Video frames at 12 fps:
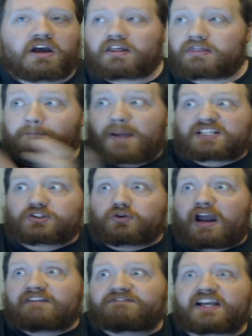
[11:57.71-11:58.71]
the best
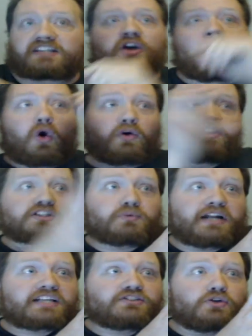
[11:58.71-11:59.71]
graphics, or this
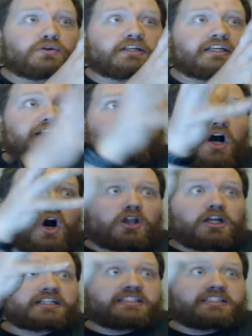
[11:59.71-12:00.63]
one has nudity in it. Oh, look,